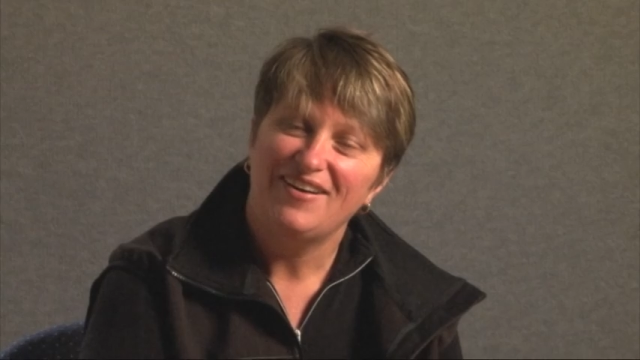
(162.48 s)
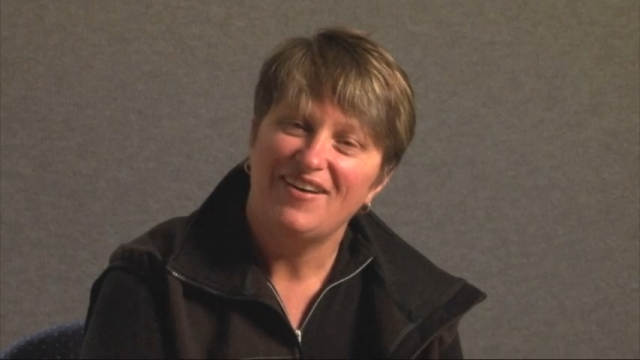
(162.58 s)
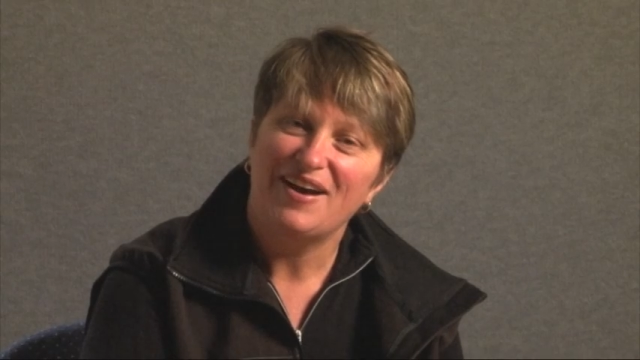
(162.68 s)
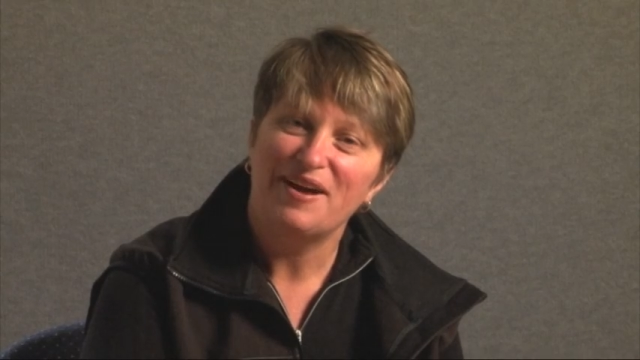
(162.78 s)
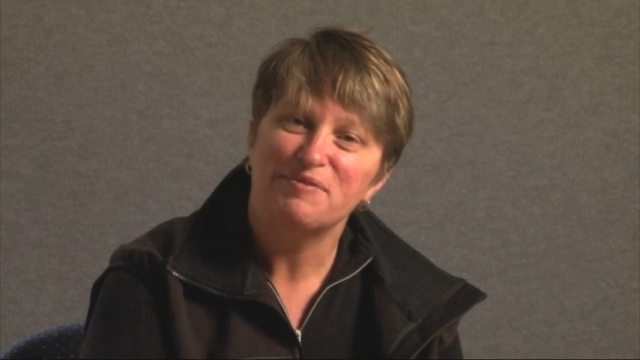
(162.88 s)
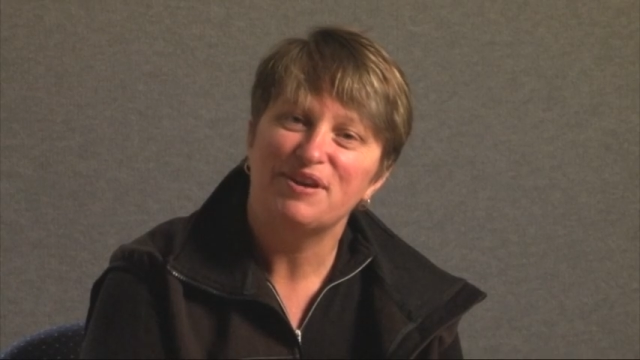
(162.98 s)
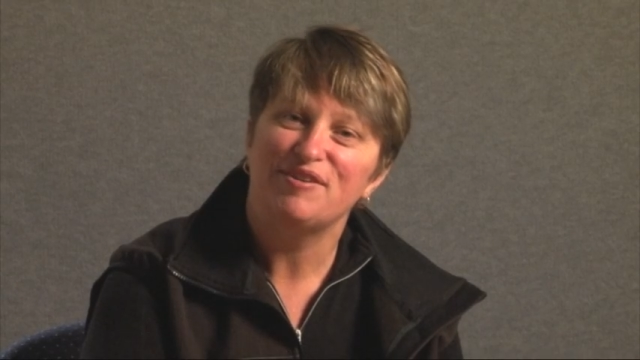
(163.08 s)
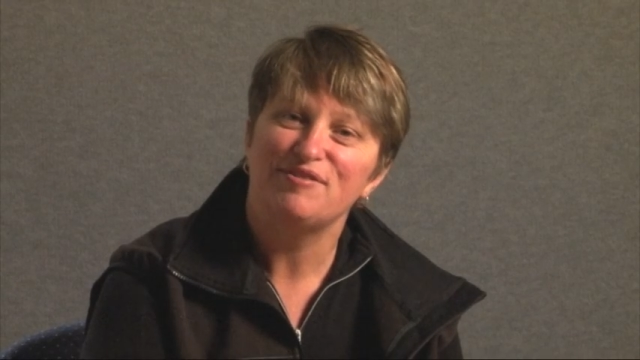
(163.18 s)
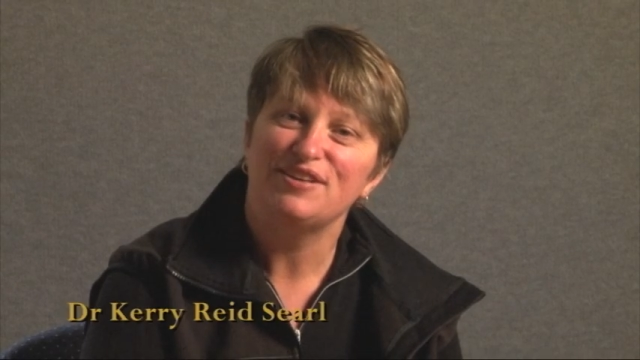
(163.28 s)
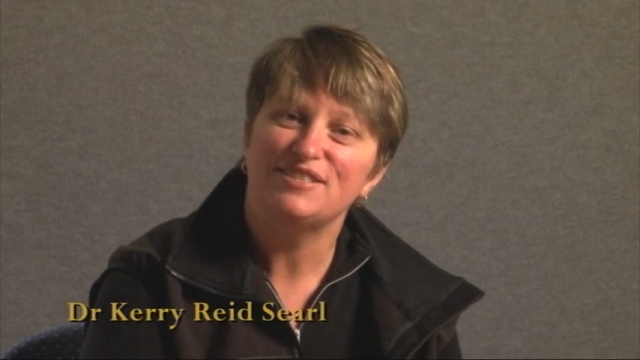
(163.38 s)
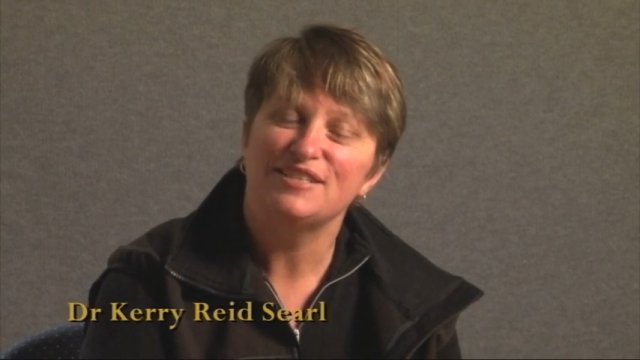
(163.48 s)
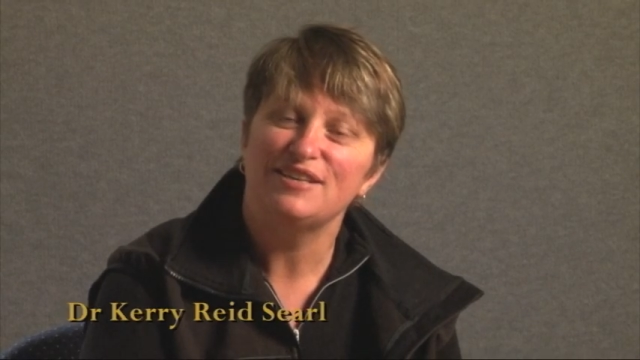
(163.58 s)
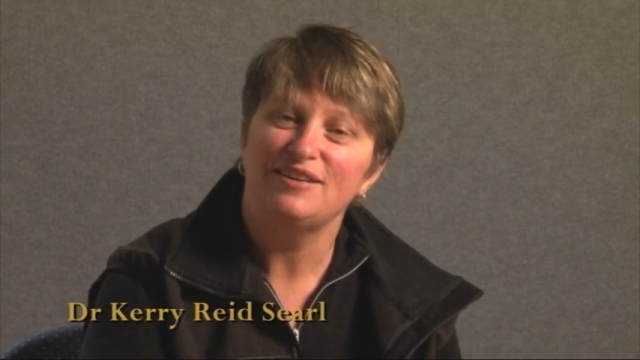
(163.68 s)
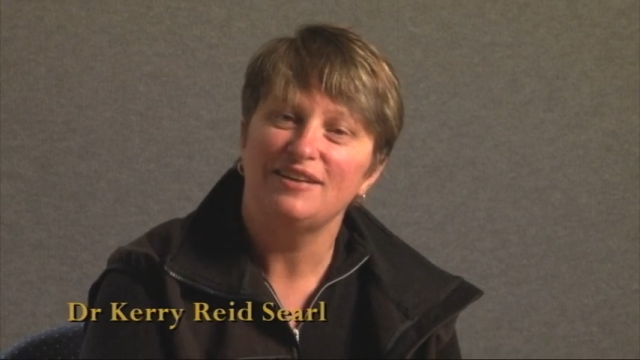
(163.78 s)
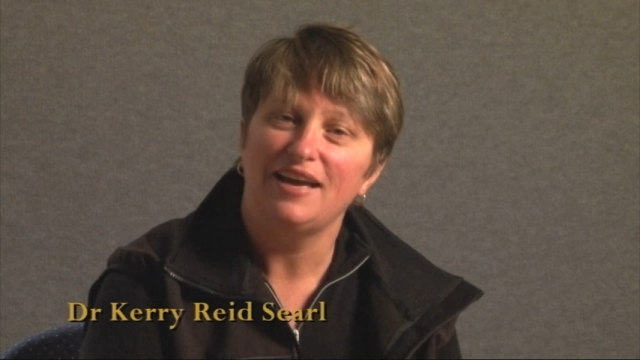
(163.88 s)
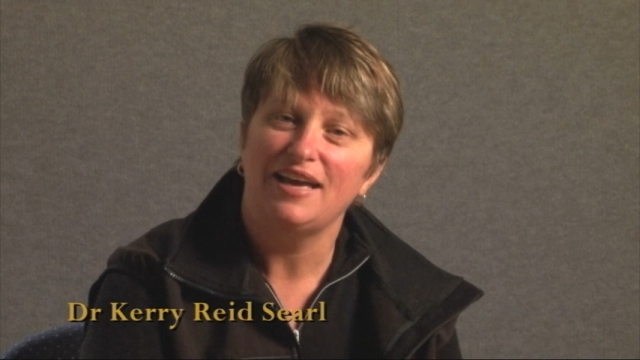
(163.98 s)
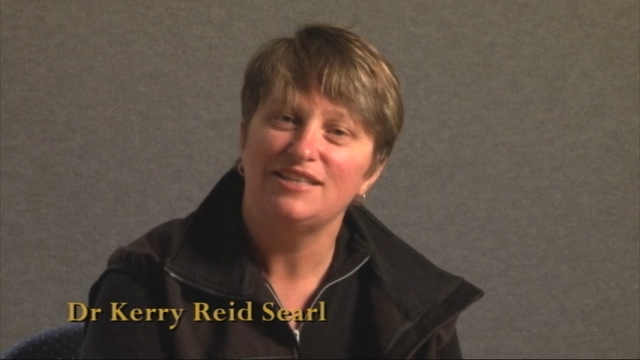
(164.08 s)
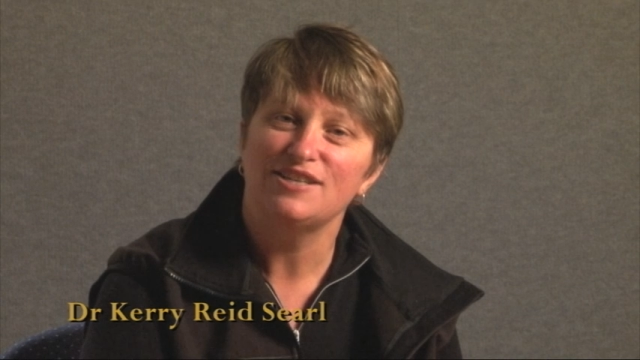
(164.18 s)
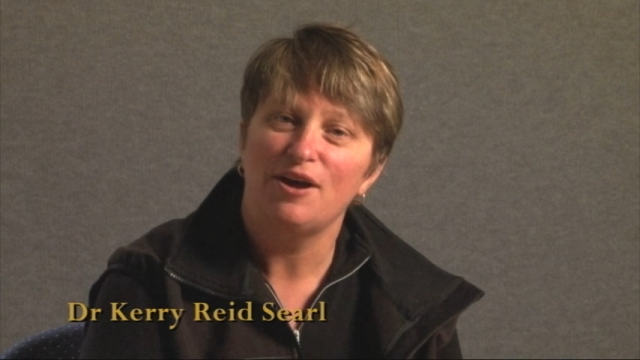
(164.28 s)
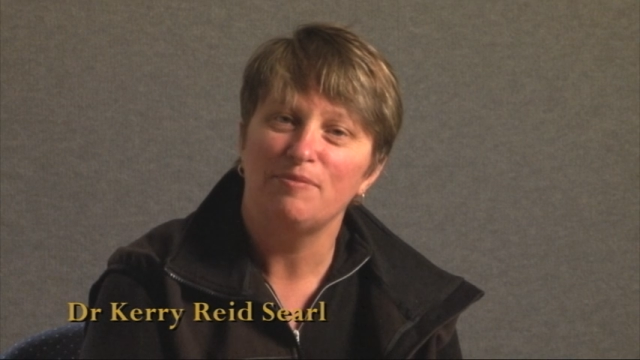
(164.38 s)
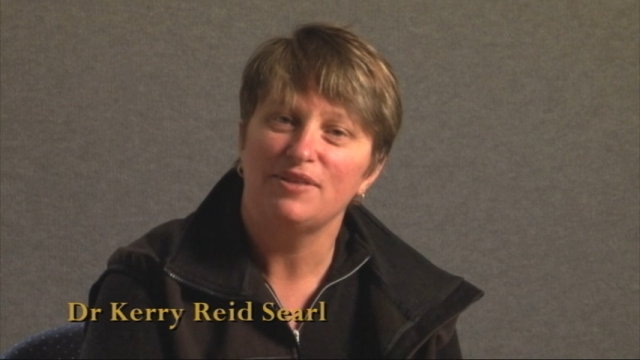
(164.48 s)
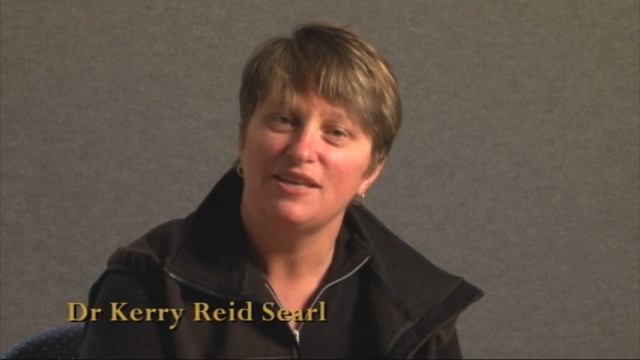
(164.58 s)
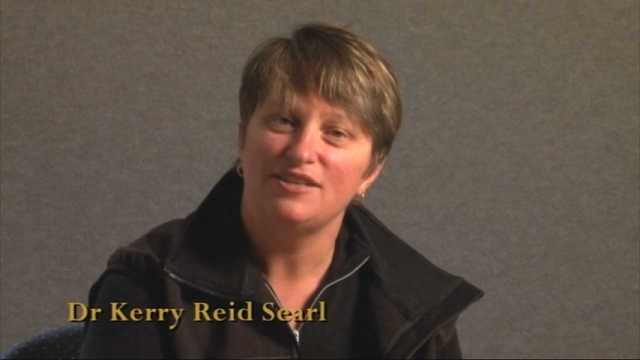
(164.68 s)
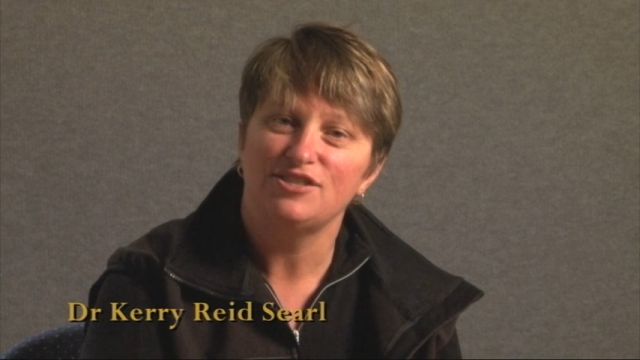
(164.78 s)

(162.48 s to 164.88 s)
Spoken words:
Hi, I'm Kerry Reed-Searle and I'm the